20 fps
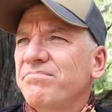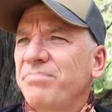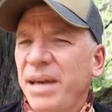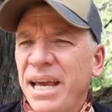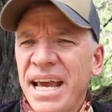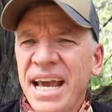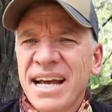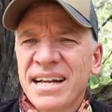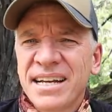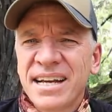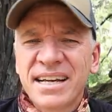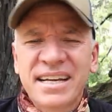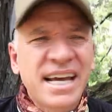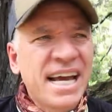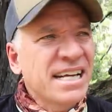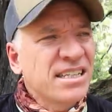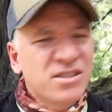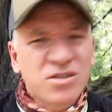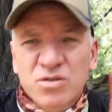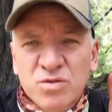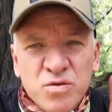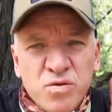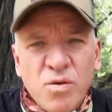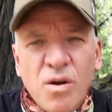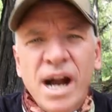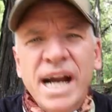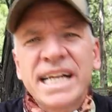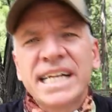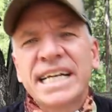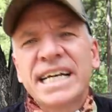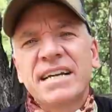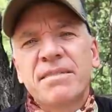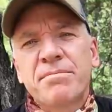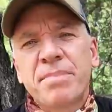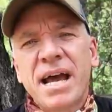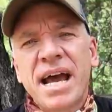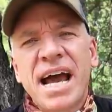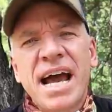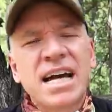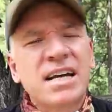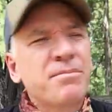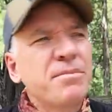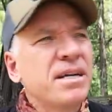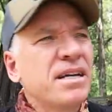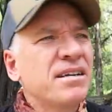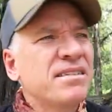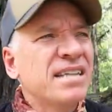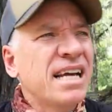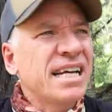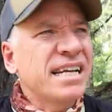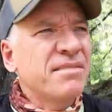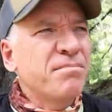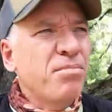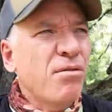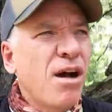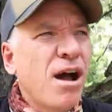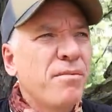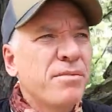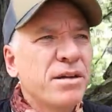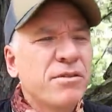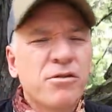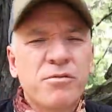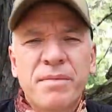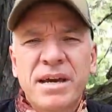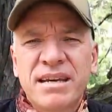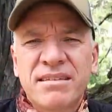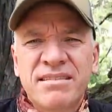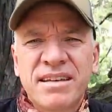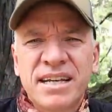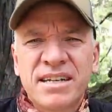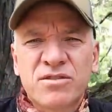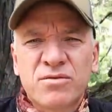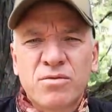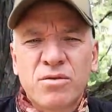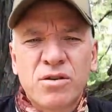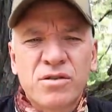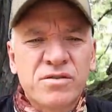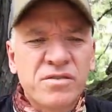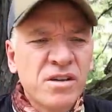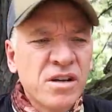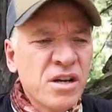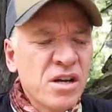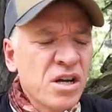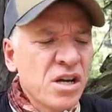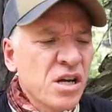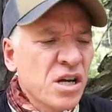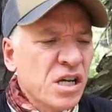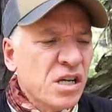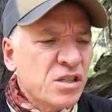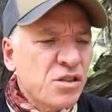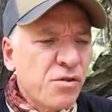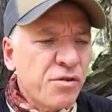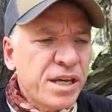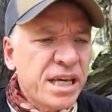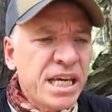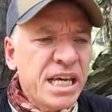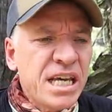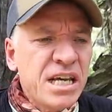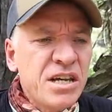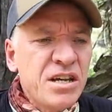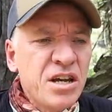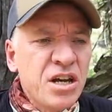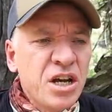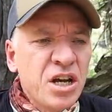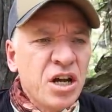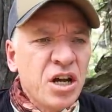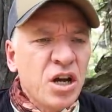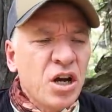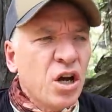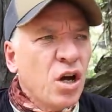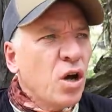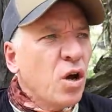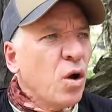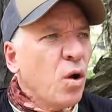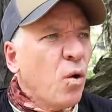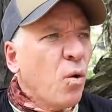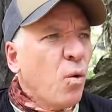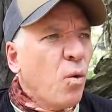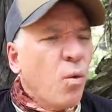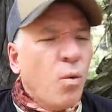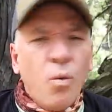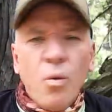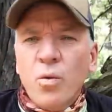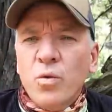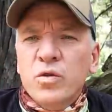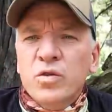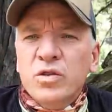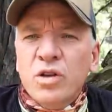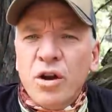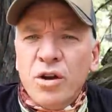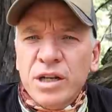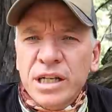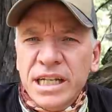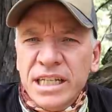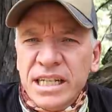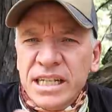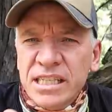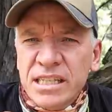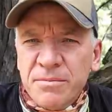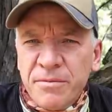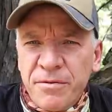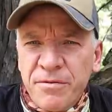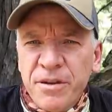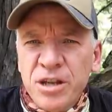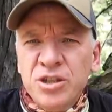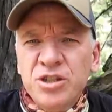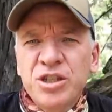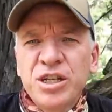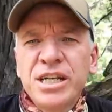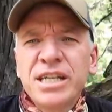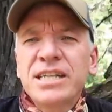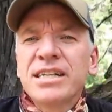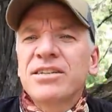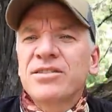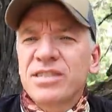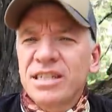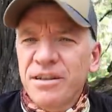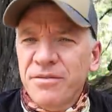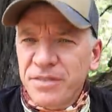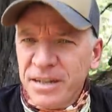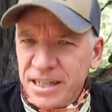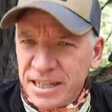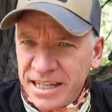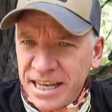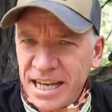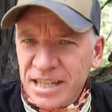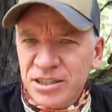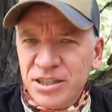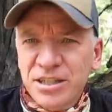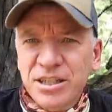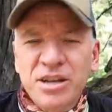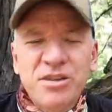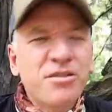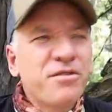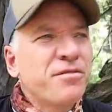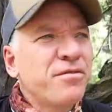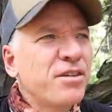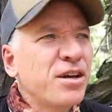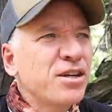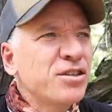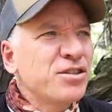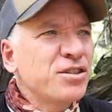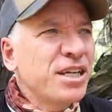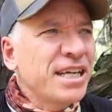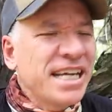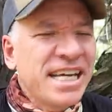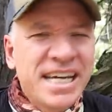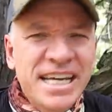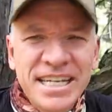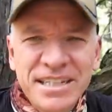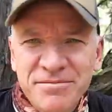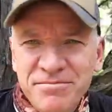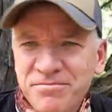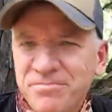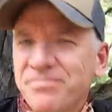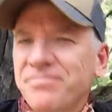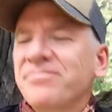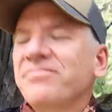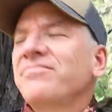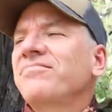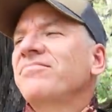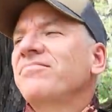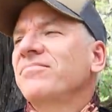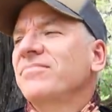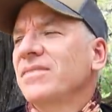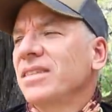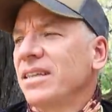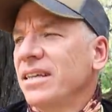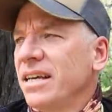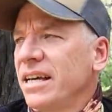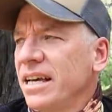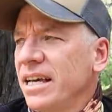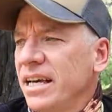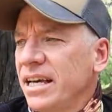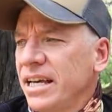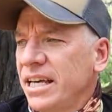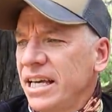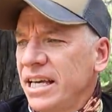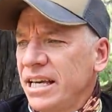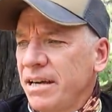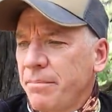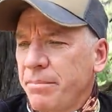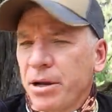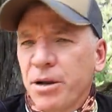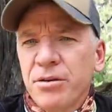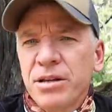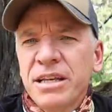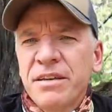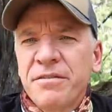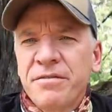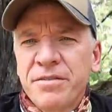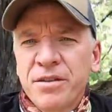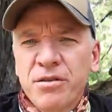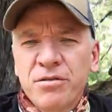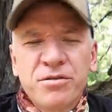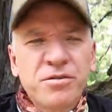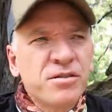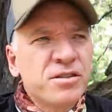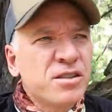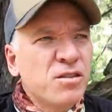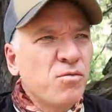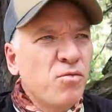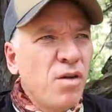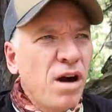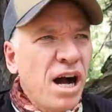panic and try to get back because I probably will make things worse. So he started, he did some fishing to see if he could catch another fish to eat. He apparently filtered some